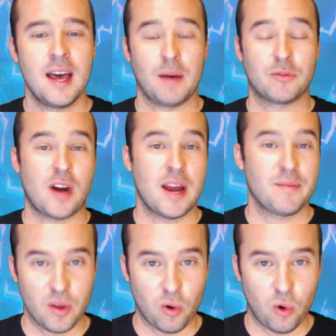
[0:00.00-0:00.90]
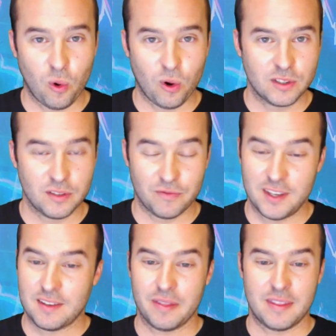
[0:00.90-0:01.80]
Triumph of the Hordes
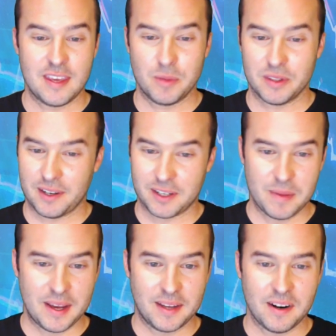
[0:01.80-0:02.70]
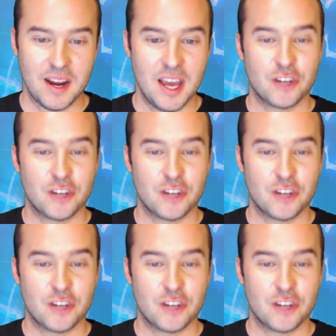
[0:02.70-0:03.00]
fits on theme with our commander.